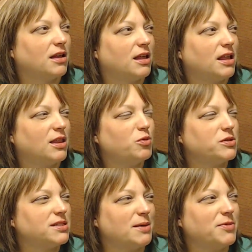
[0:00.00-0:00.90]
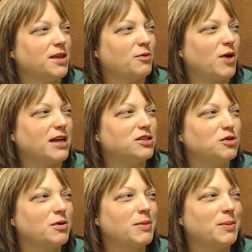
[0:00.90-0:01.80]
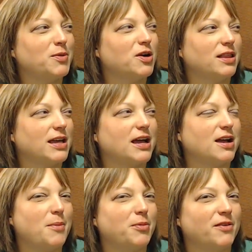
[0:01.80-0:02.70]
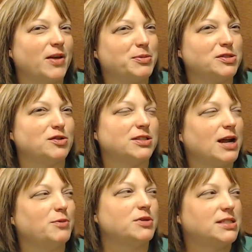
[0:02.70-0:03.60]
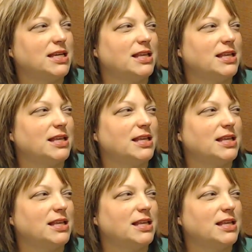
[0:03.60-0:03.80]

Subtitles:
There was something. I do remember like a couple of episodes that I would see like.